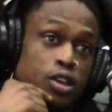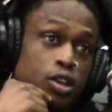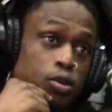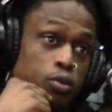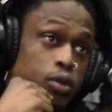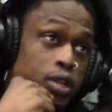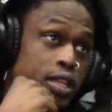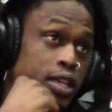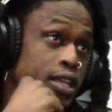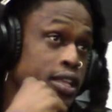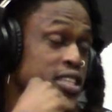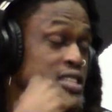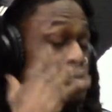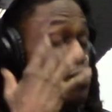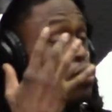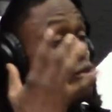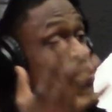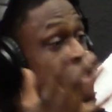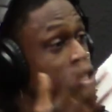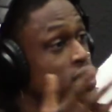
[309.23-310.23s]
Really in this
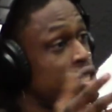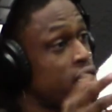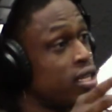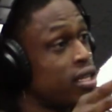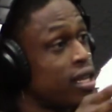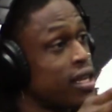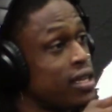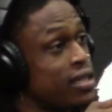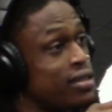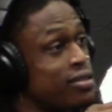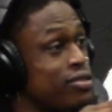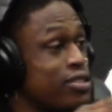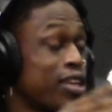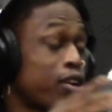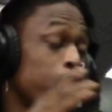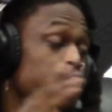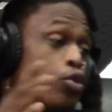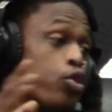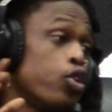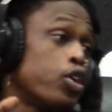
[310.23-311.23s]
music shit, like
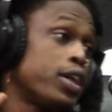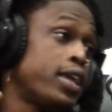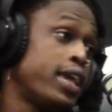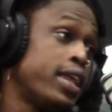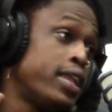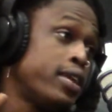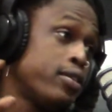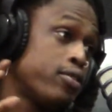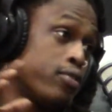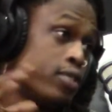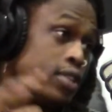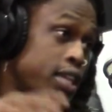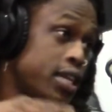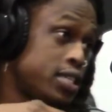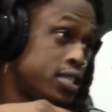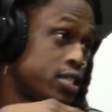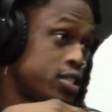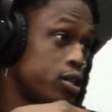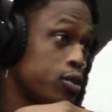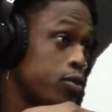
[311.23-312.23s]
a real organic
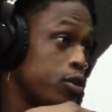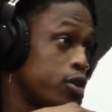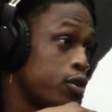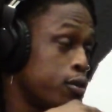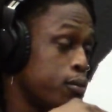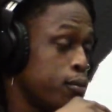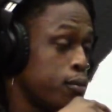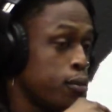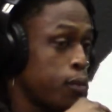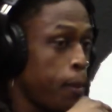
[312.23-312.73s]
relationship with him.